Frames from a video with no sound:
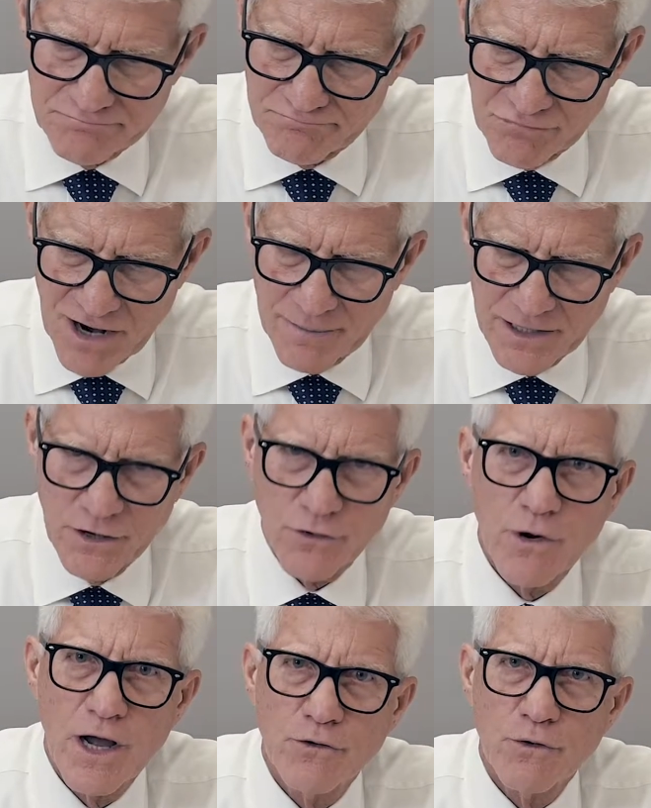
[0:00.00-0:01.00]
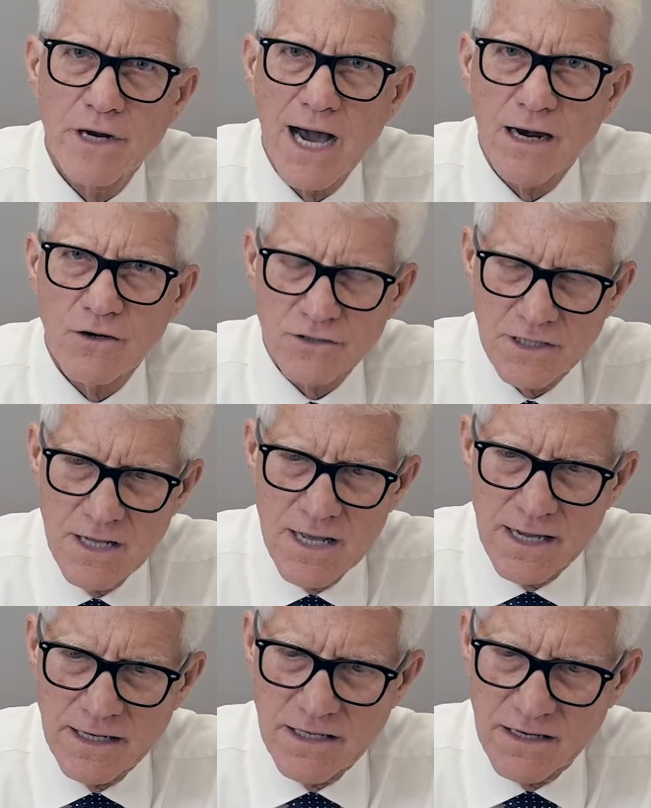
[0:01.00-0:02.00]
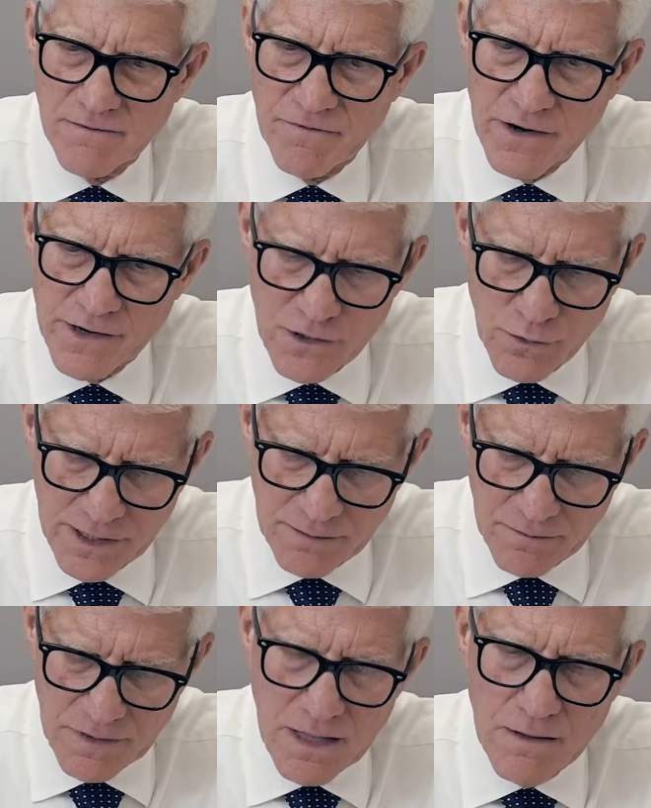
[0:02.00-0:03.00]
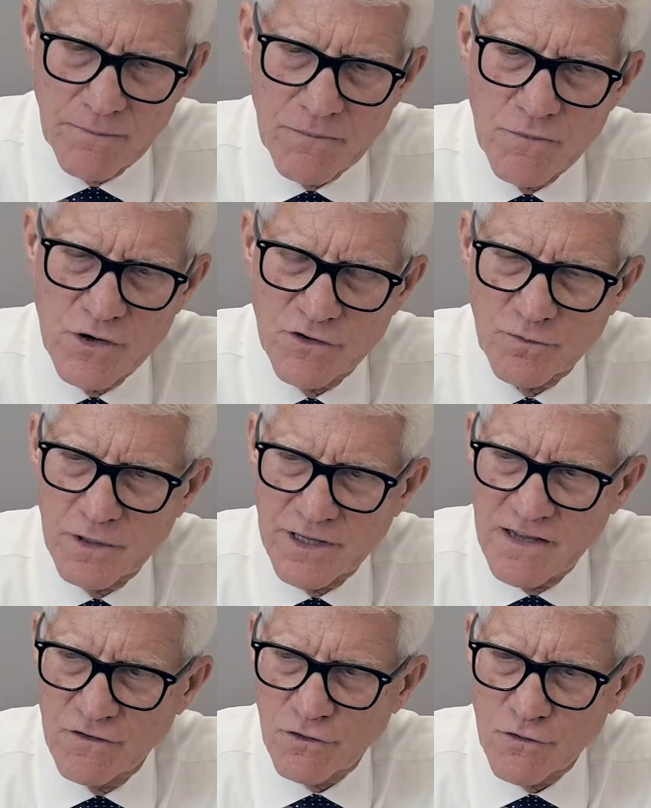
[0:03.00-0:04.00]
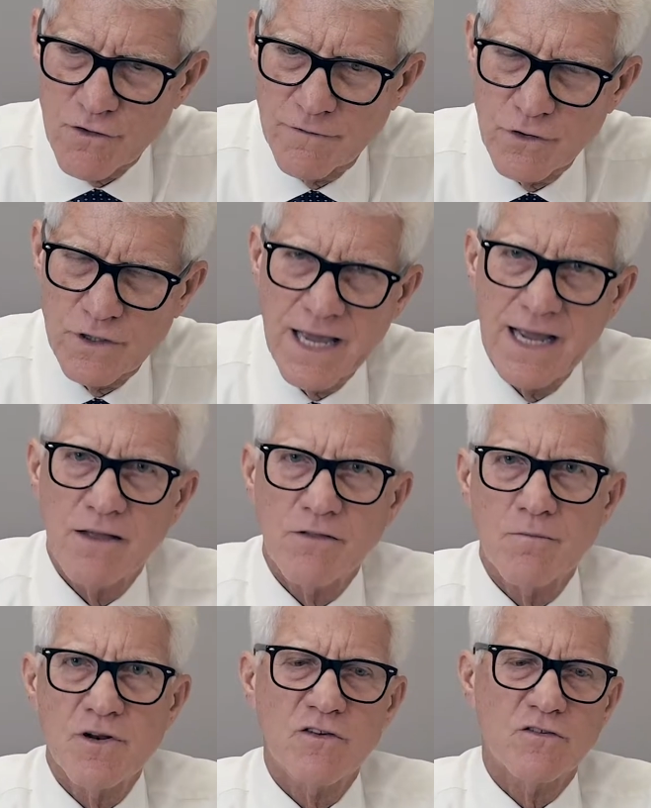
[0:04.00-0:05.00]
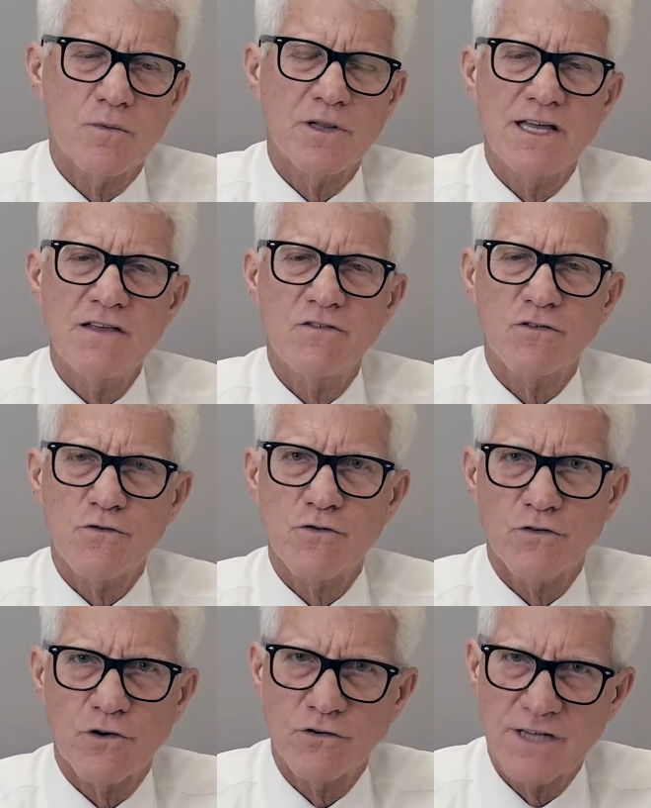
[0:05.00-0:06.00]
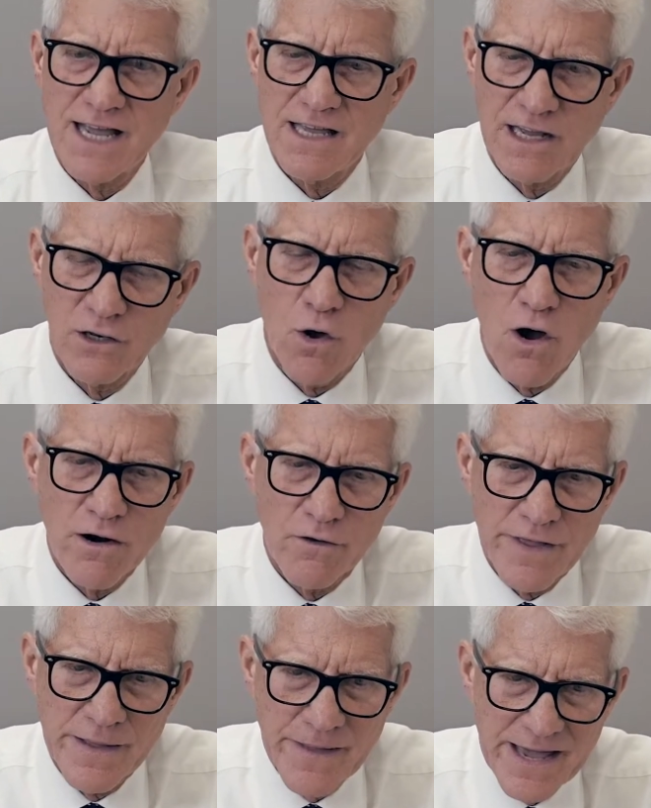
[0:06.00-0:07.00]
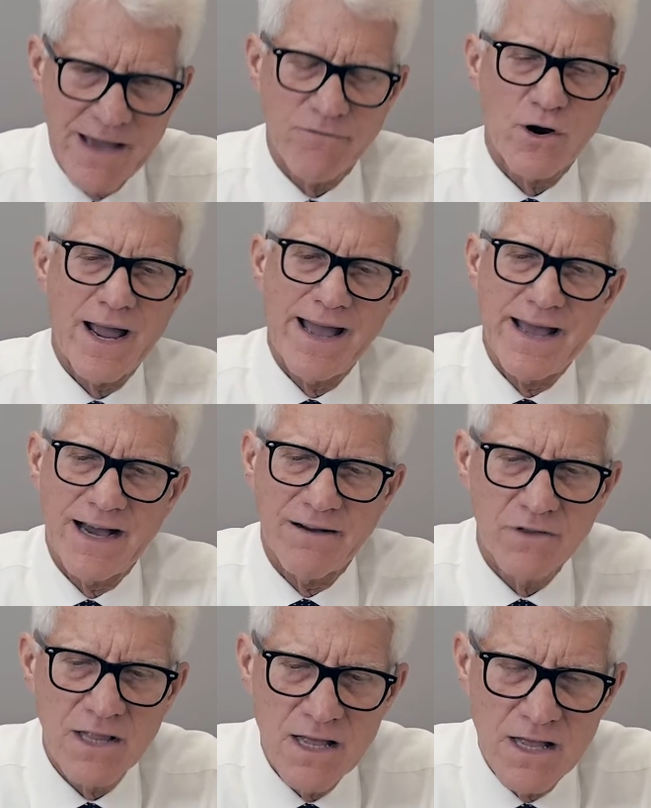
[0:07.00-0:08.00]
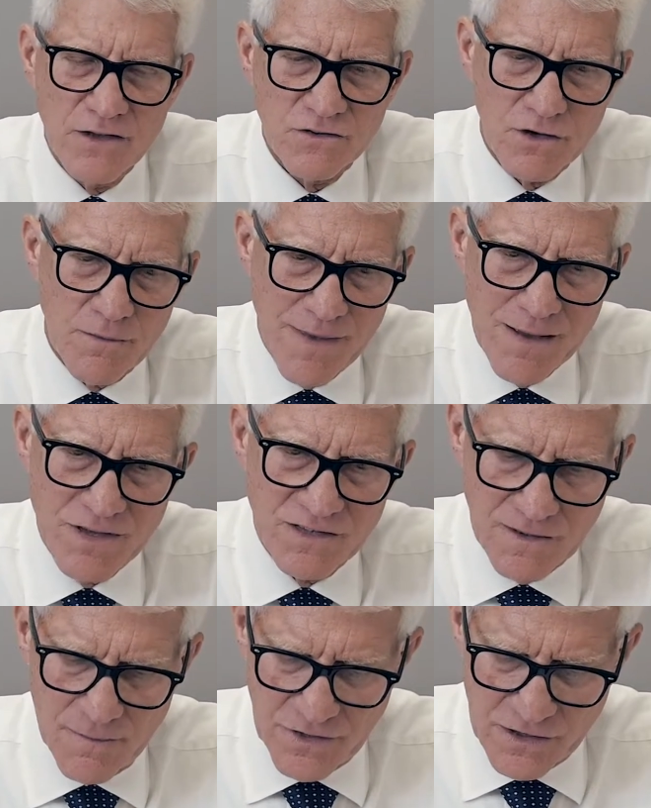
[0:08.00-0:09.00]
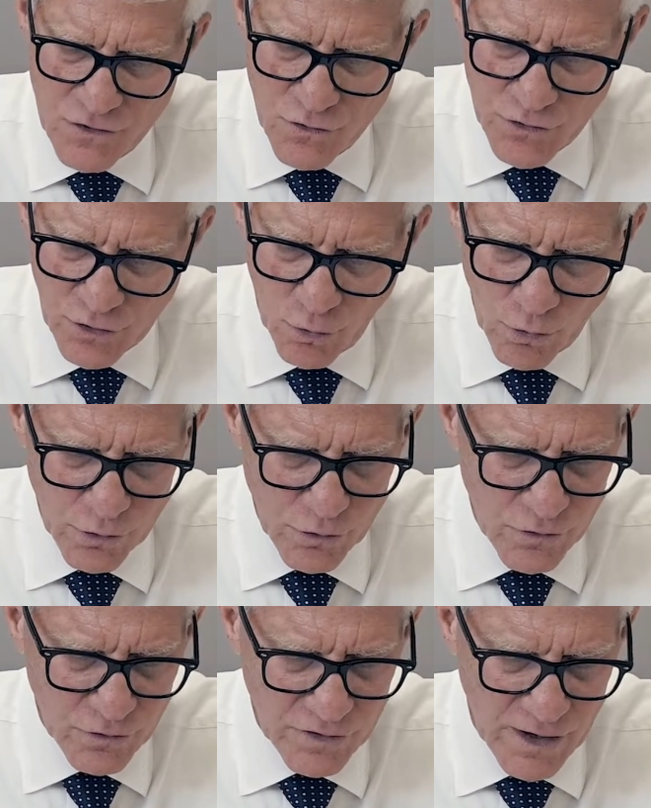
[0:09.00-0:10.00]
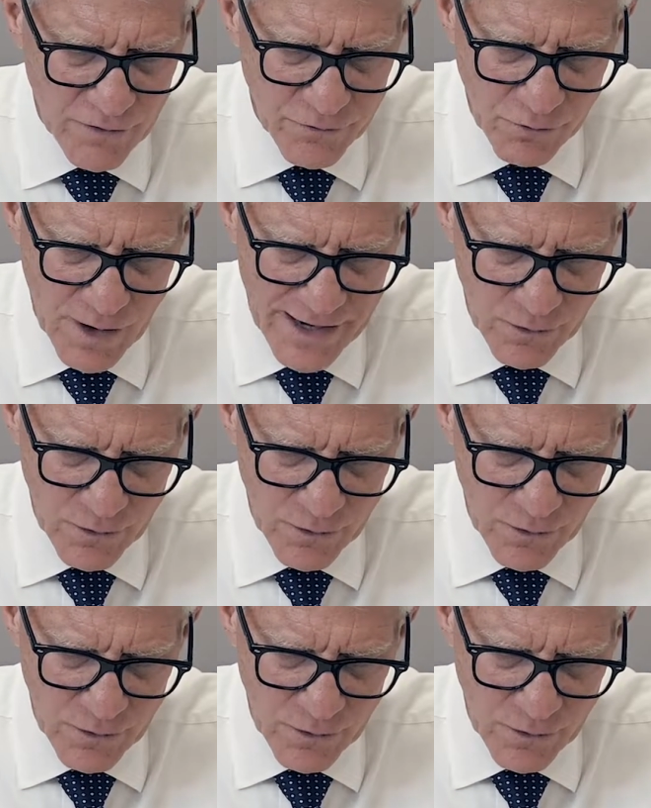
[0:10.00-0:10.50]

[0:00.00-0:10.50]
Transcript: probably under $100, and get a very quick municipal lien search if you can. The municipal lien searches are taking longer than they ever have, so it may be something you should order yourself right